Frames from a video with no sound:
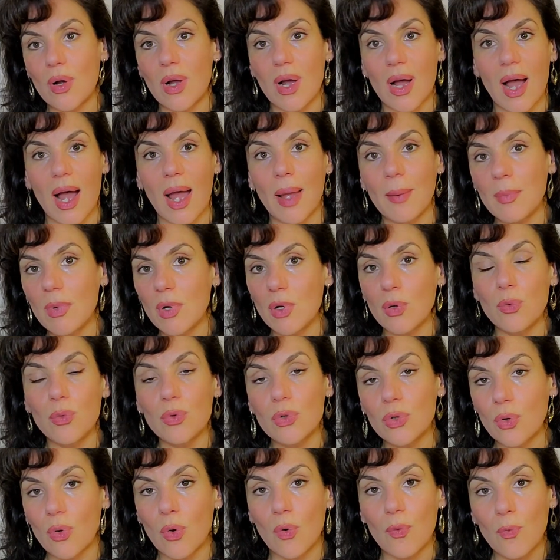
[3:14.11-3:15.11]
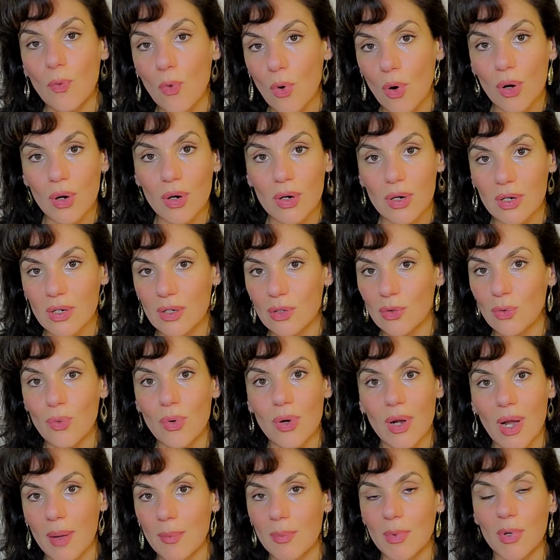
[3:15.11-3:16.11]
I'm a good coworker,
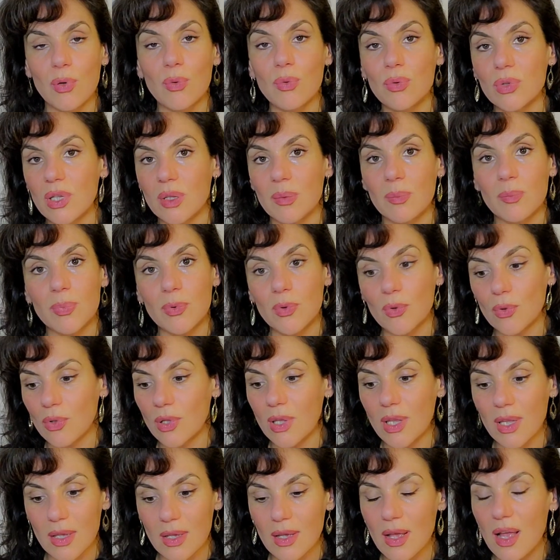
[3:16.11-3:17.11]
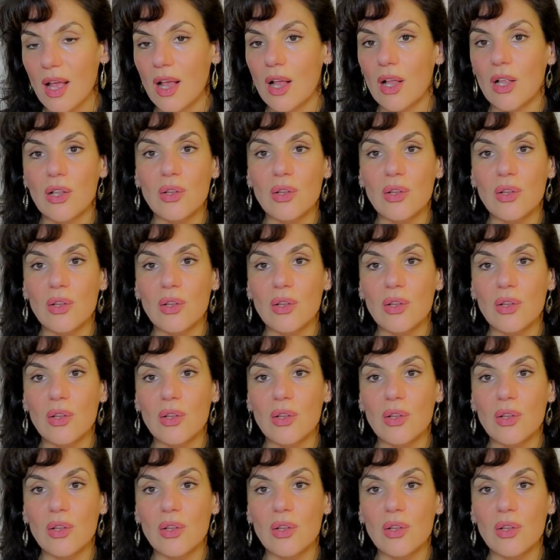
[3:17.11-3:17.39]
look, I'm a good employee,